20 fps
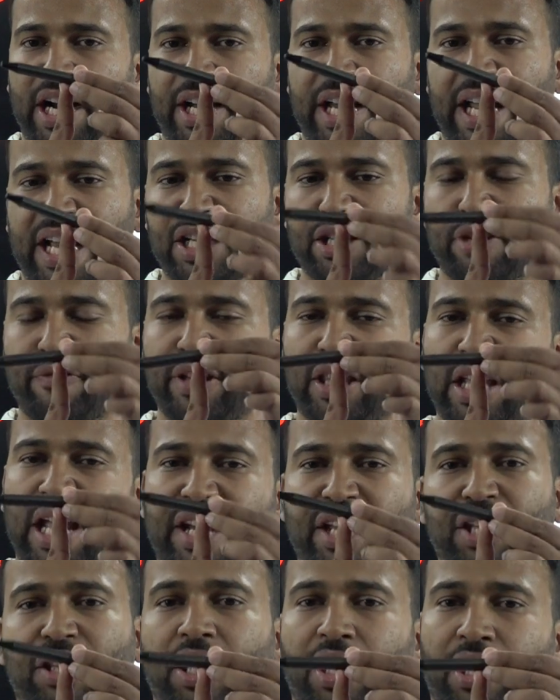attached with
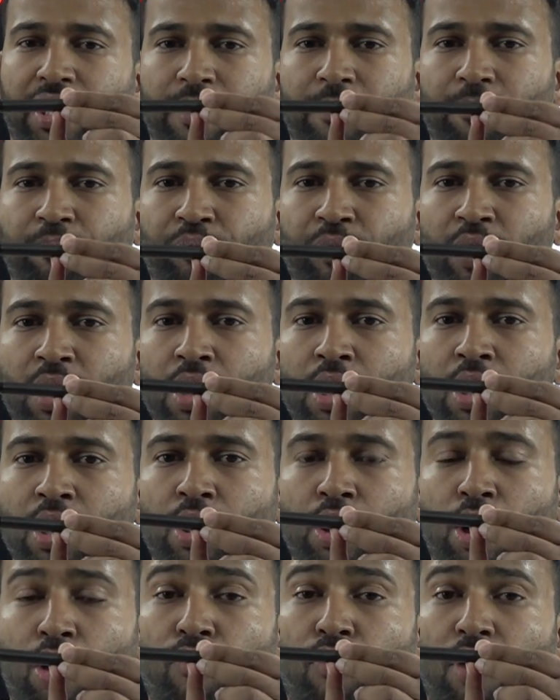anything.
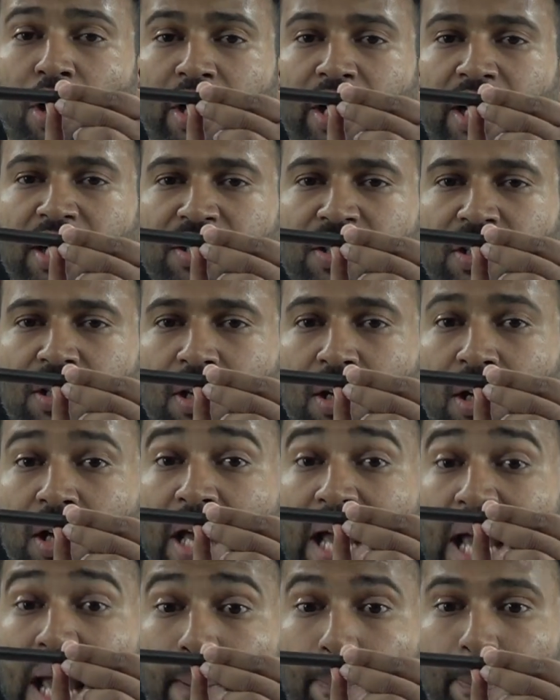Now what does
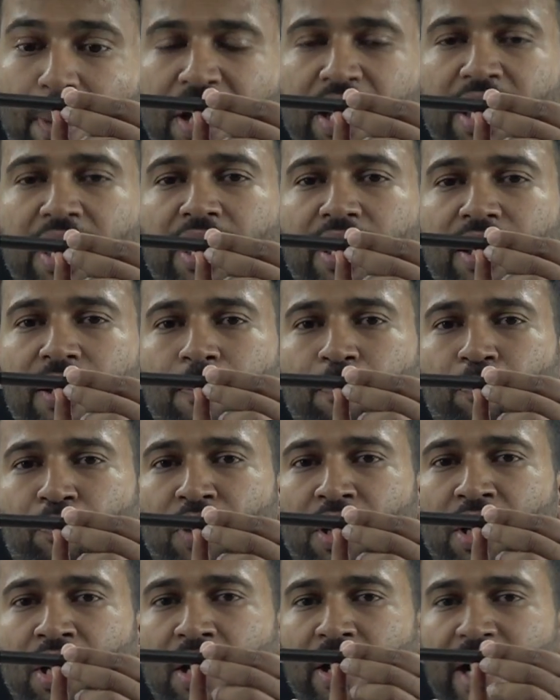happen here?
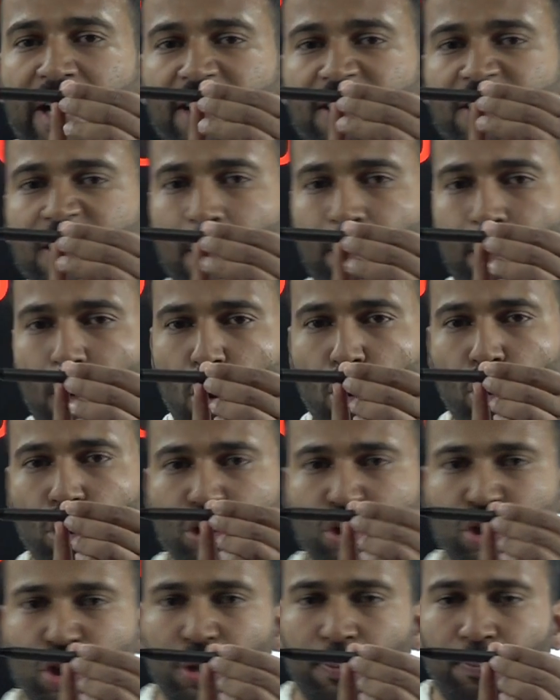Let us
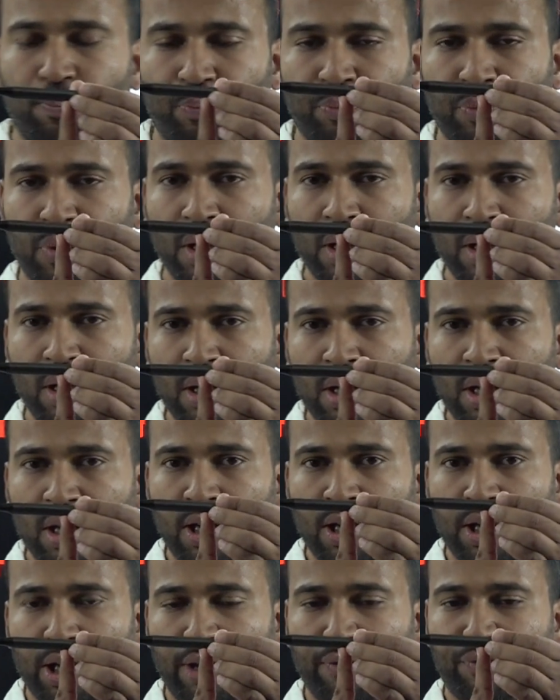suppose
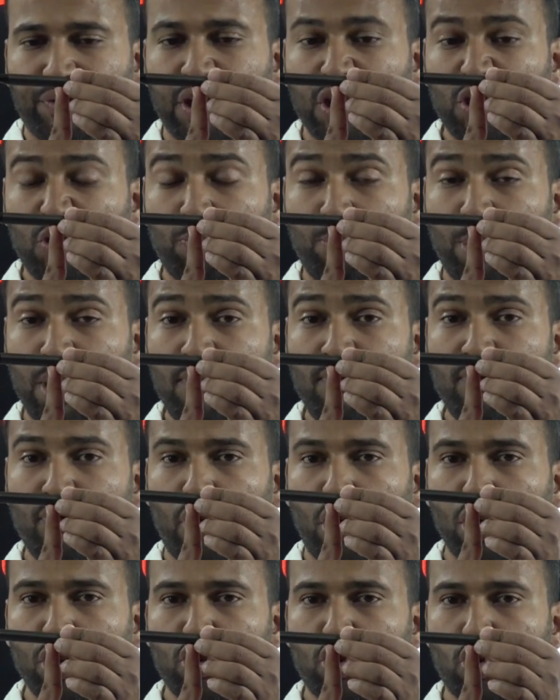if this beam
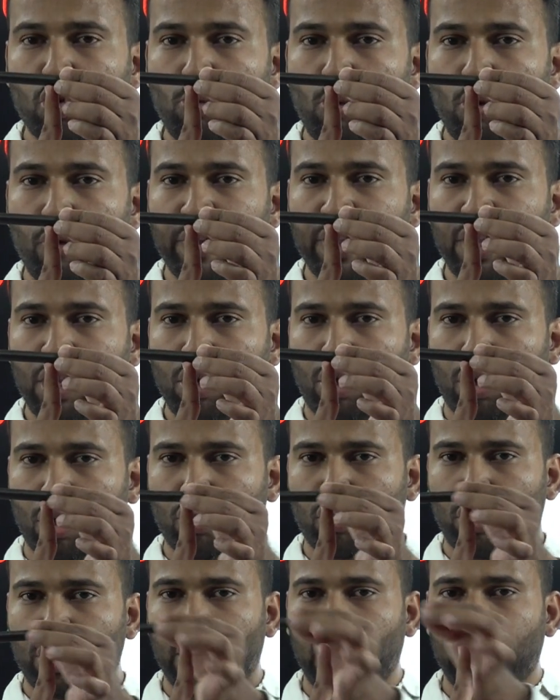wants to move in the
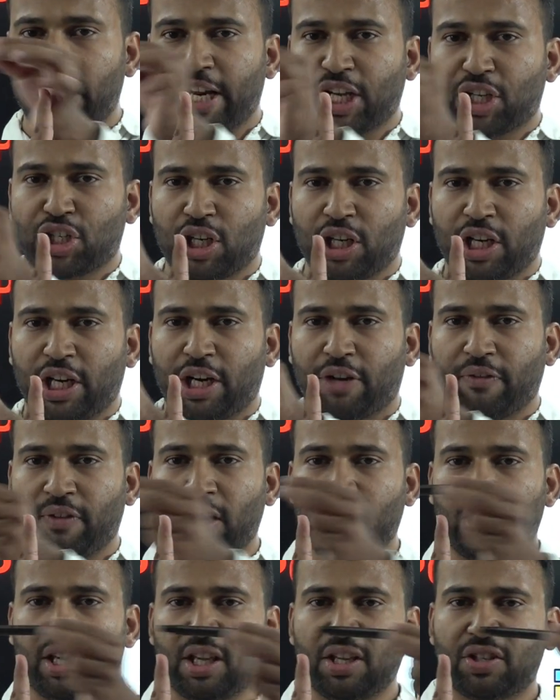horizontal direction, it
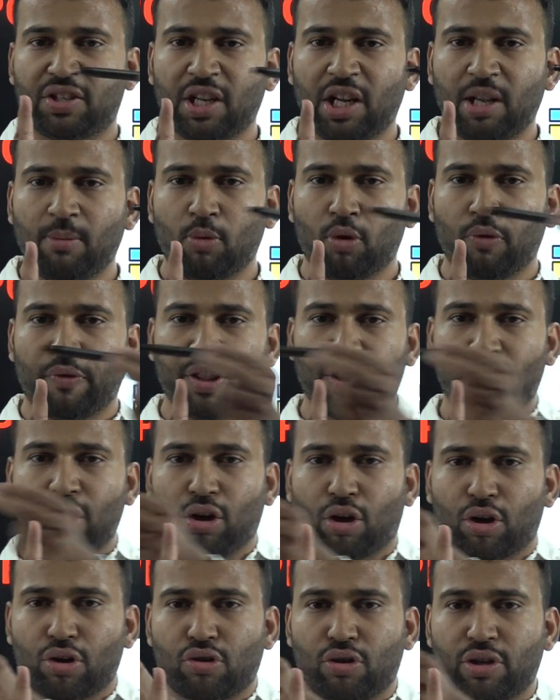will easily move in the
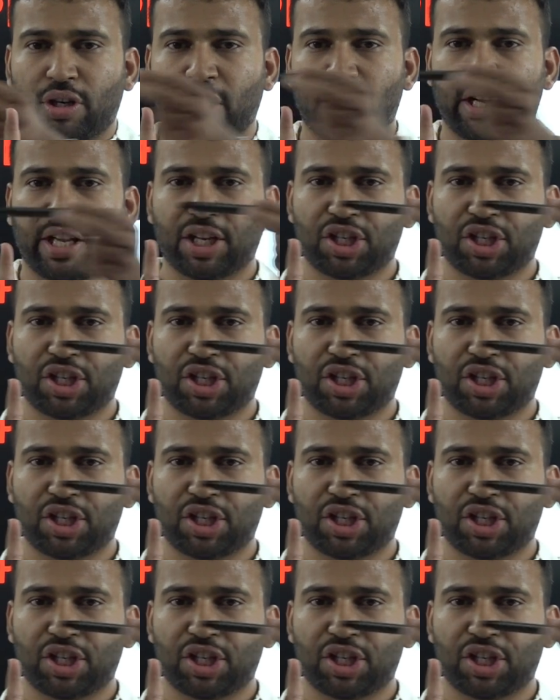horizontal